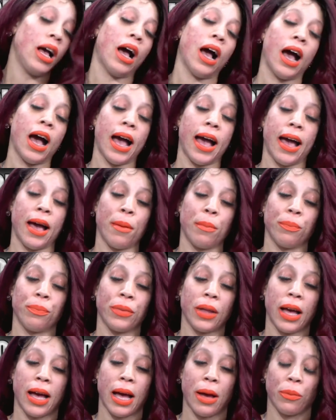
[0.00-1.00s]

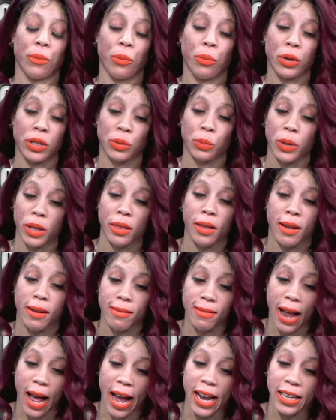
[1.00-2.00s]
I was with
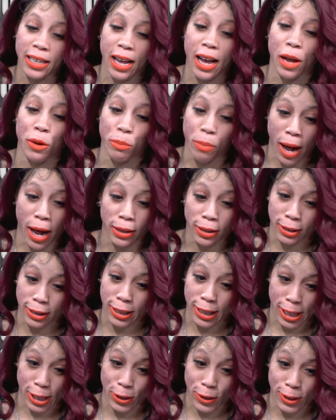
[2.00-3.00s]
99
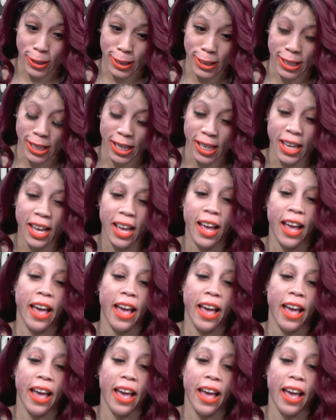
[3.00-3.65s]
Modeling Agency,